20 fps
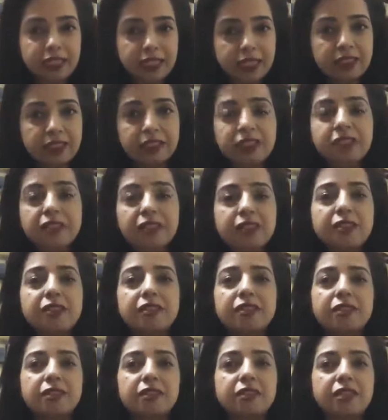
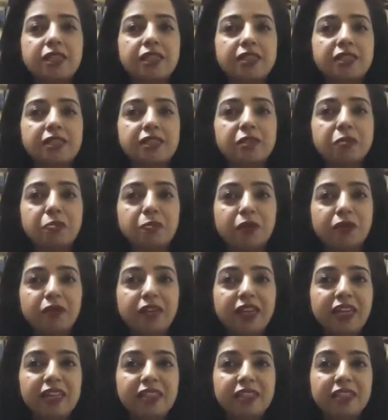justice
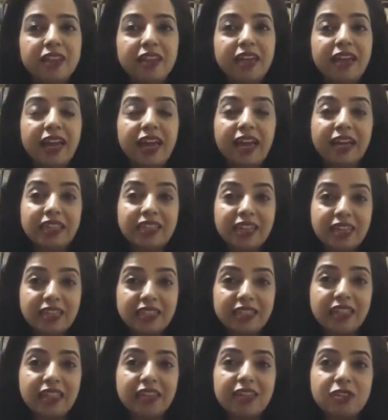prevails and that
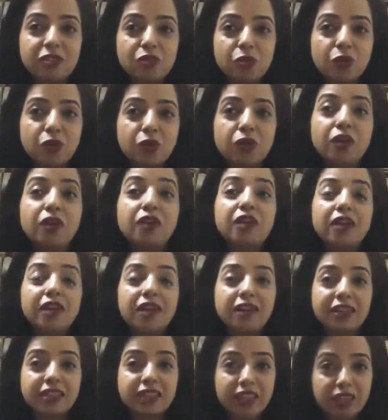there is no
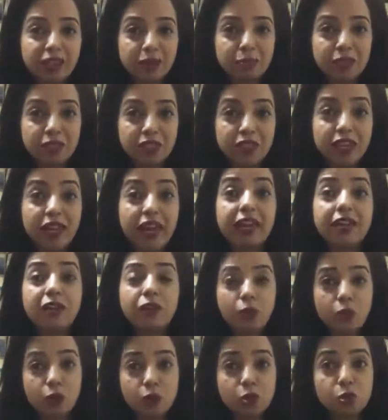corruption. And
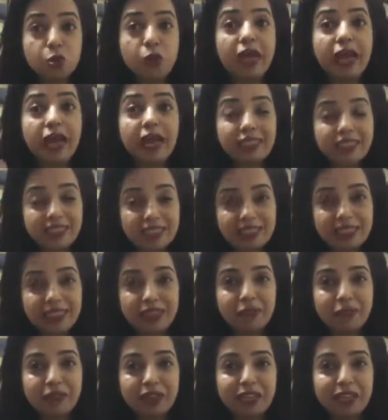also at the
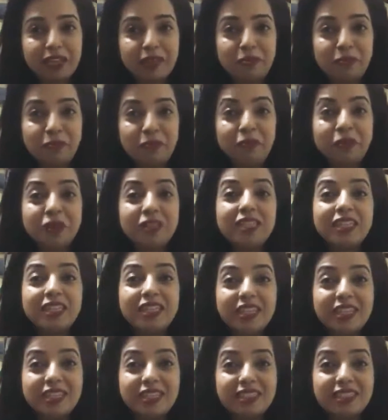same time,
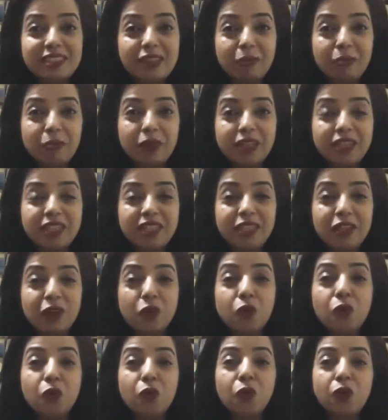he is somebody
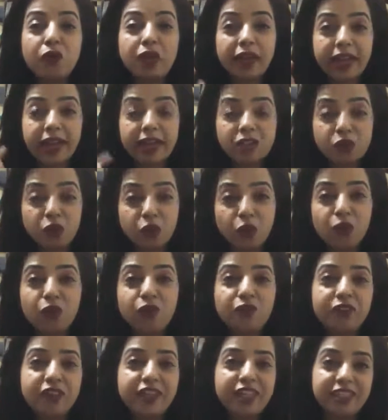who has
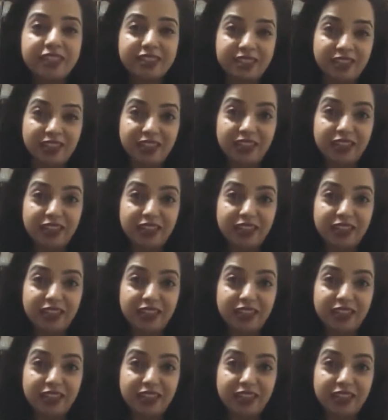always,